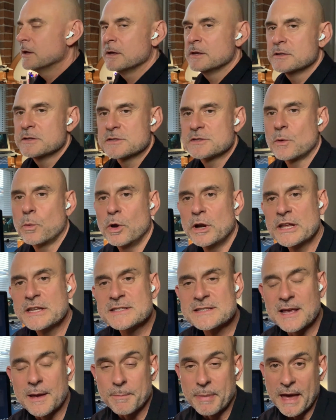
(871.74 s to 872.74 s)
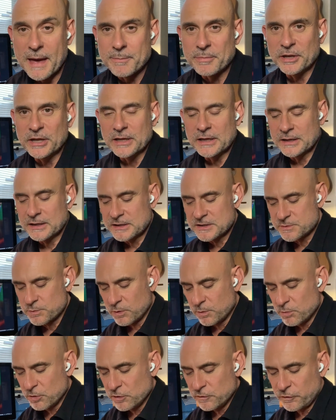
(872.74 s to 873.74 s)
So what ends up happening is we
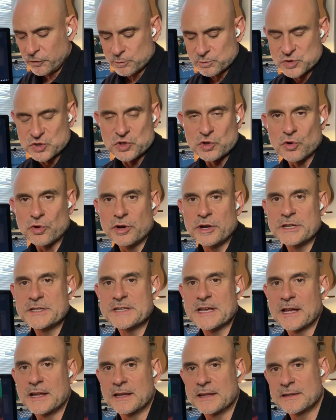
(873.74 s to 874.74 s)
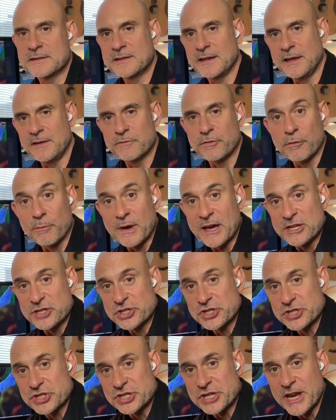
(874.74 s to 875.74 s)
move from storytelling to
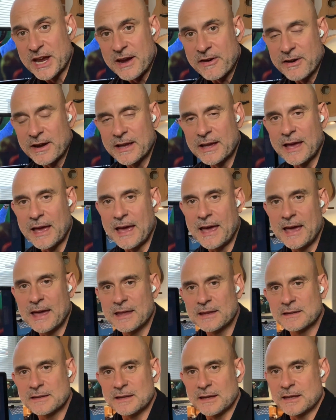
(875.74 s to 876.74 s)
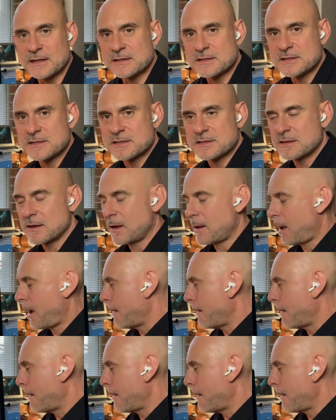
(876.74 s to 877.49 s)
information sharing, and it's a